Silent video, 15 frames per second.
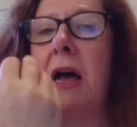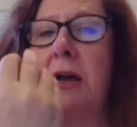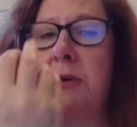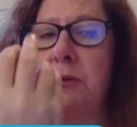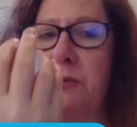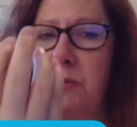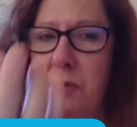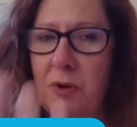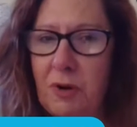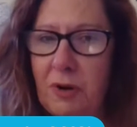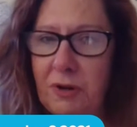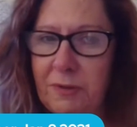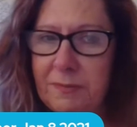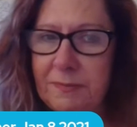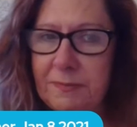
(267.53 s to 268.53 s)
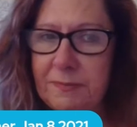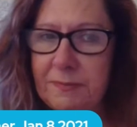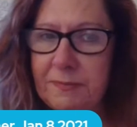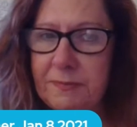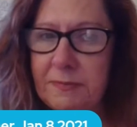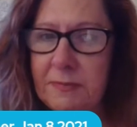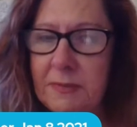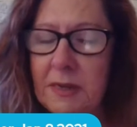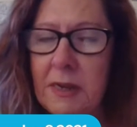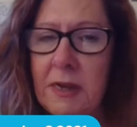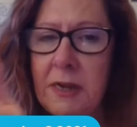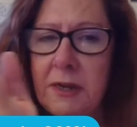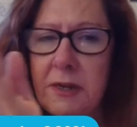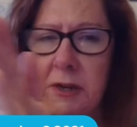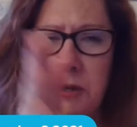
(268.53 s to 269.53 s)
unroll.
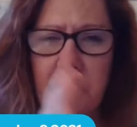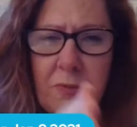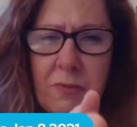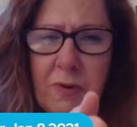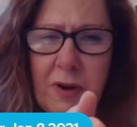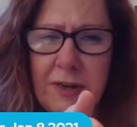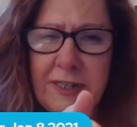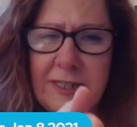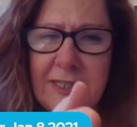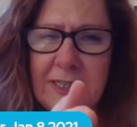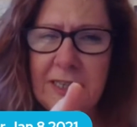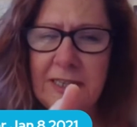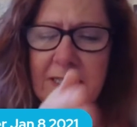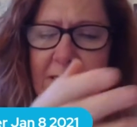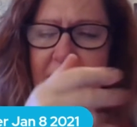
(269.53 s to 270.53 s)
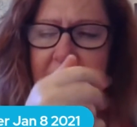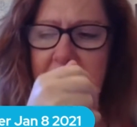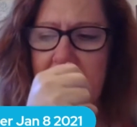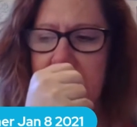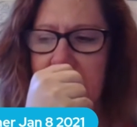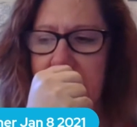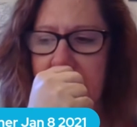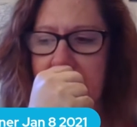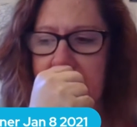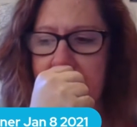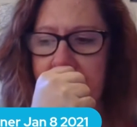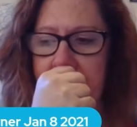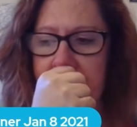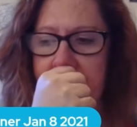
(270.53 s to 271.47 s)
Now, Uranus is a